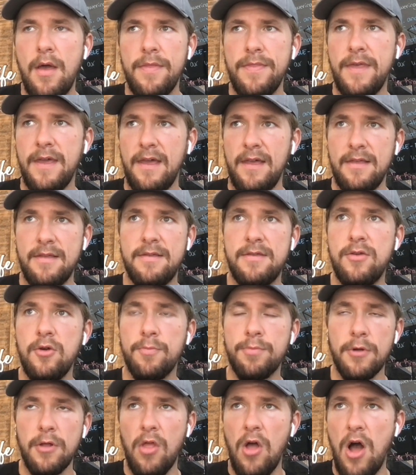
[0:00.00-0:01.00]
these
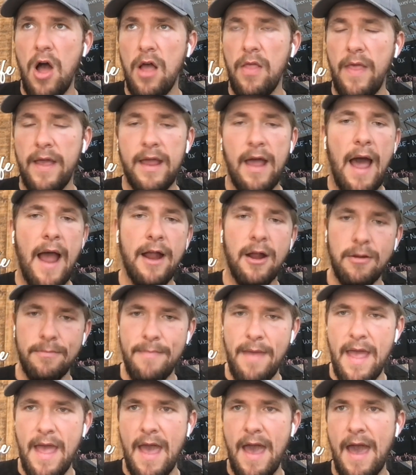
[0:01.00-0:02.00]
super long like
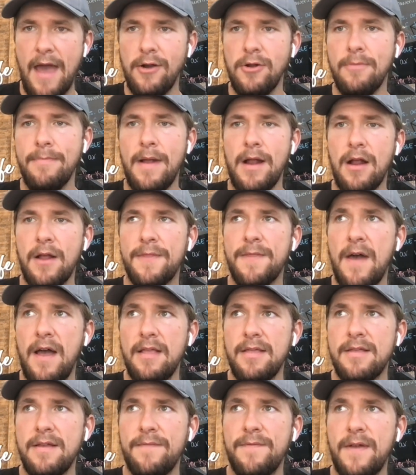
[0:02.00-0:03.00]
Ironman or
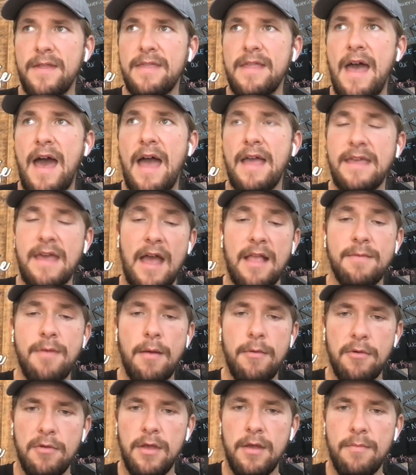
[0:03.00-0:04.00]
marathon stuff like that. Yeah, it's
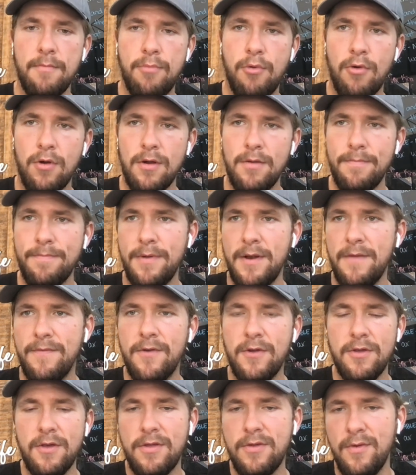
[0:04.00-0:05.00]
probably really important. But if
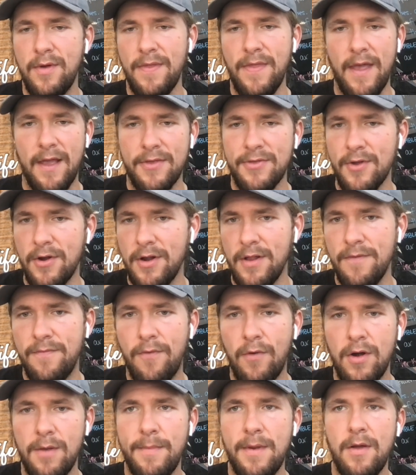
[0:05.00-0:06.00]
you're just doing like 30 to
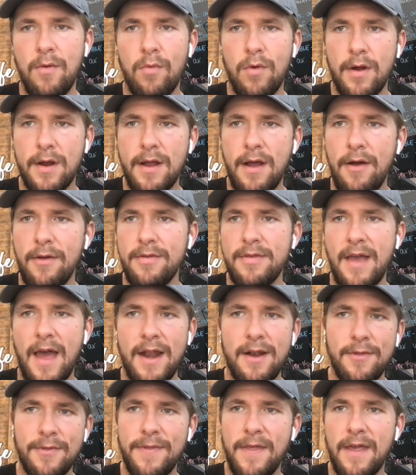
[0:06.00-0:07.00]
40-minute workouts, I
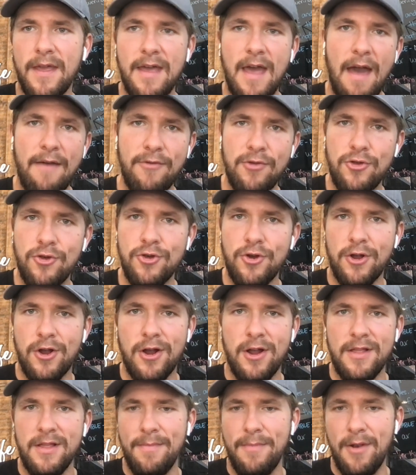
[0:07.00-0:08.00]
don't think having sugar
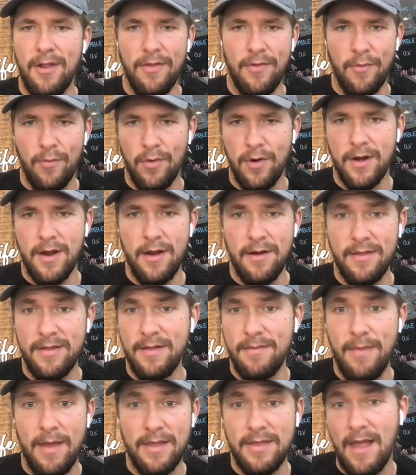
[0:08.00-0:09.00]
in the middle of the workout is
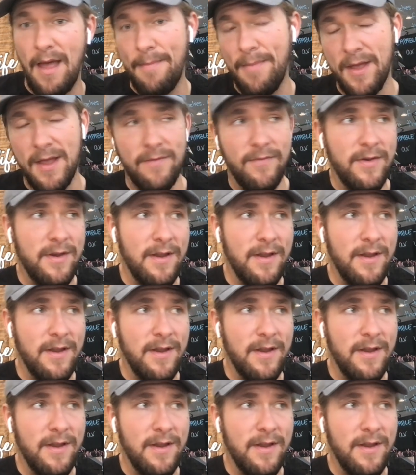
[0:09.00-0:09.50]
going to make that big of a